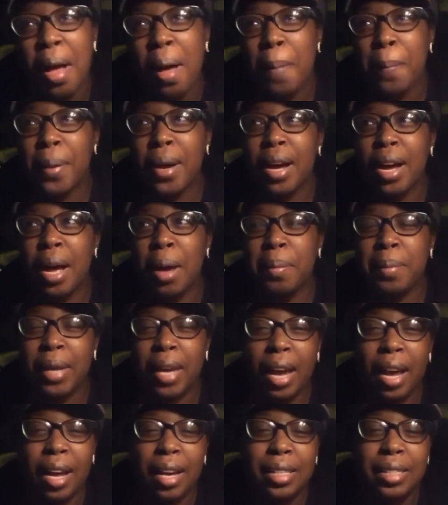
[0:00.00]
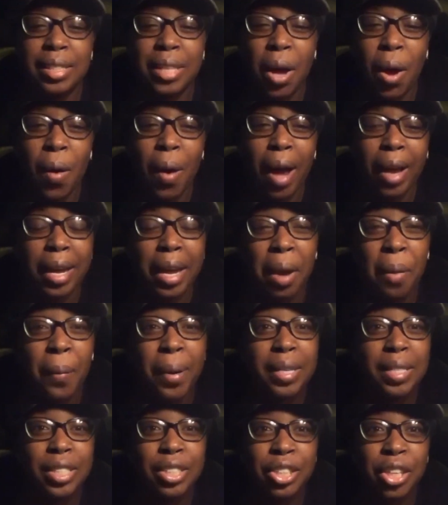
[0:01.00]
But um, yeah, so I can't wait
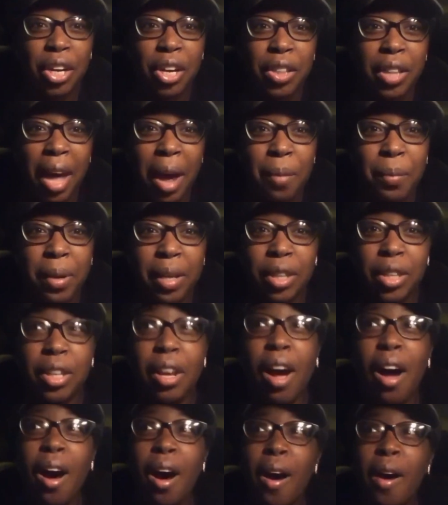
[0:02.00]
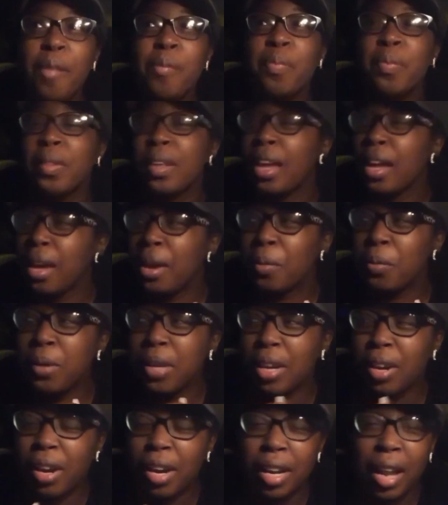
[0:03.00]
to share that with y'all. And we
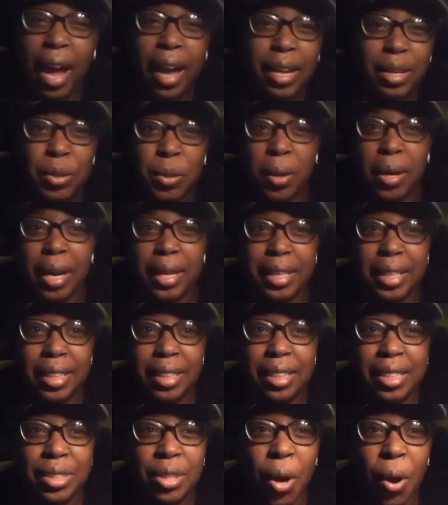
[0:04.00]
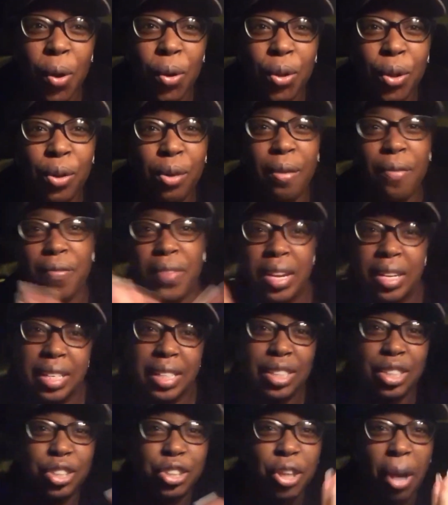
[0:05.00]
are like doing like this whole little
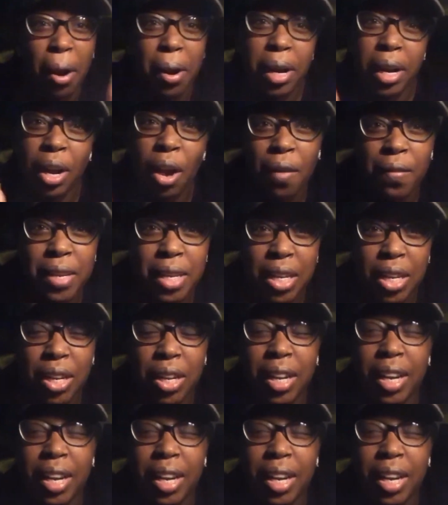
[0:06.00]
fitness journey over here.